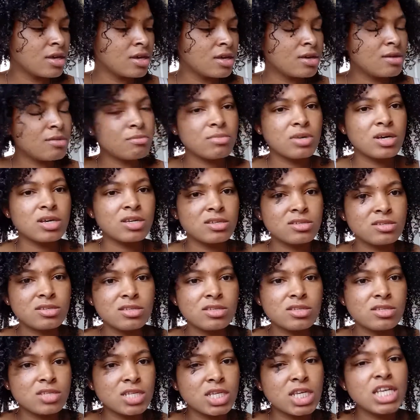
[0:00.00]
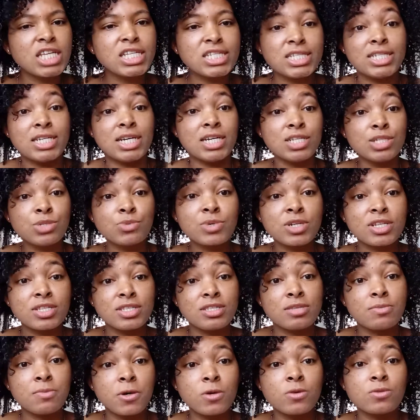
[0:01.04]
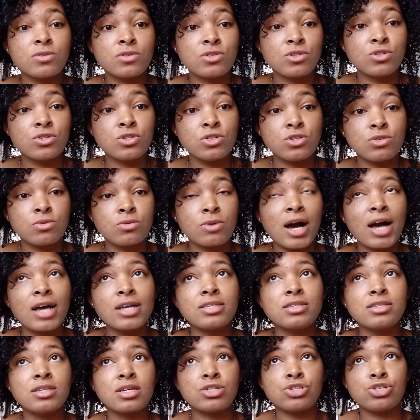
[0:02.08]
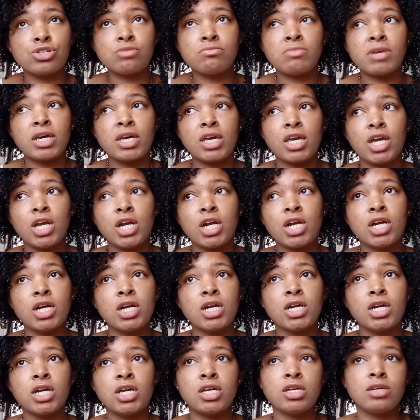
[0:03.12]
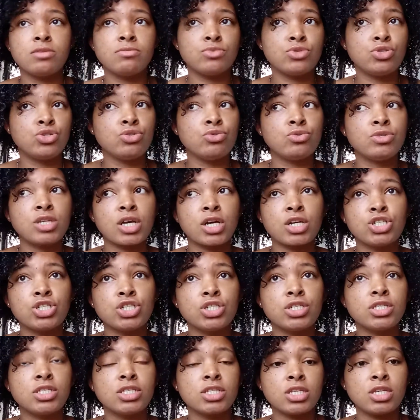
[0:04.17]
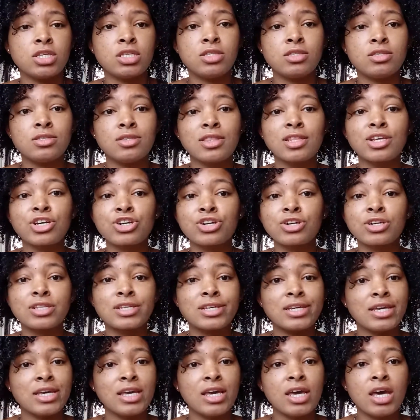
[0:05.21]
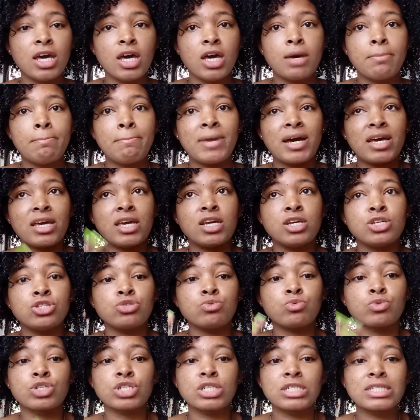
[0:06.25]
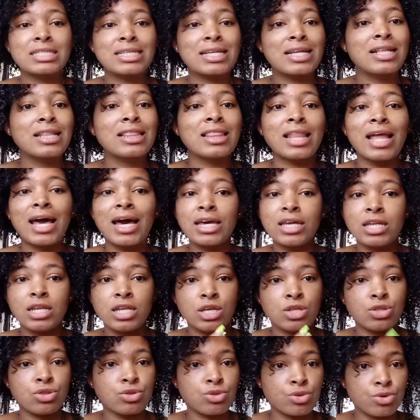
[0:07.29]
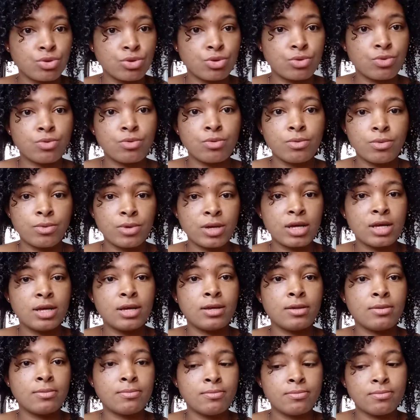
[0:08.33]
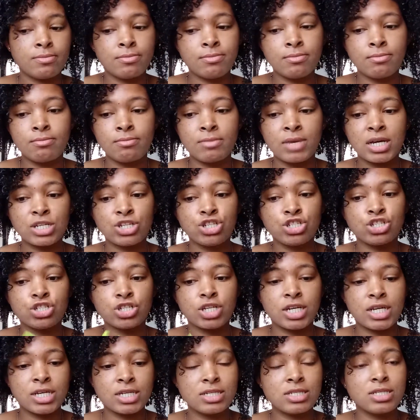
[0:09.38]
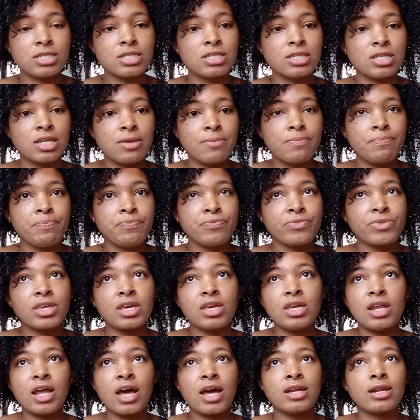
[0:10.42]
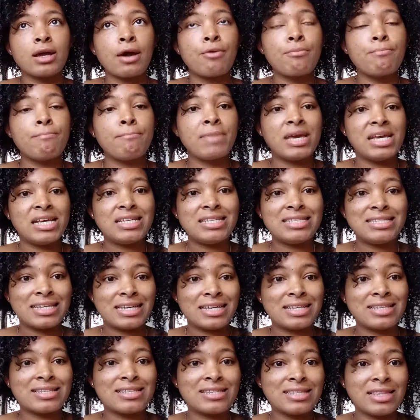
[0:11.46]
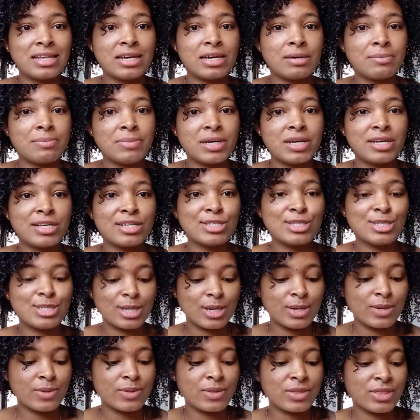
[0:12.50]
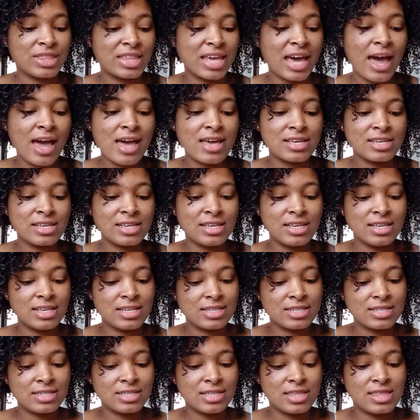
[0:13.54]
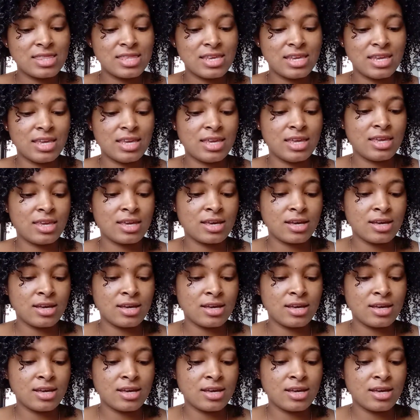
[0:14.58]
But it does what it's supposed to do. I sectioned my hair in 2 sections, and literally my hands were just gliding through my strands. It had amazing slip. So that is the